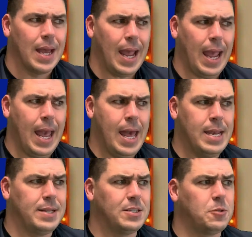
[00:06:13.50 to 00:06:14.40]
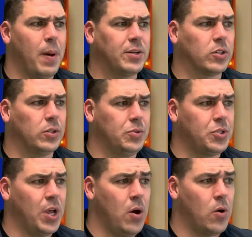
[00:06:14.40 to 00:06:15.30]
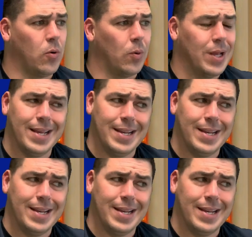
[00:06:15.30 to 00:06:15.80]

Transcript: And Inspector Clouseau,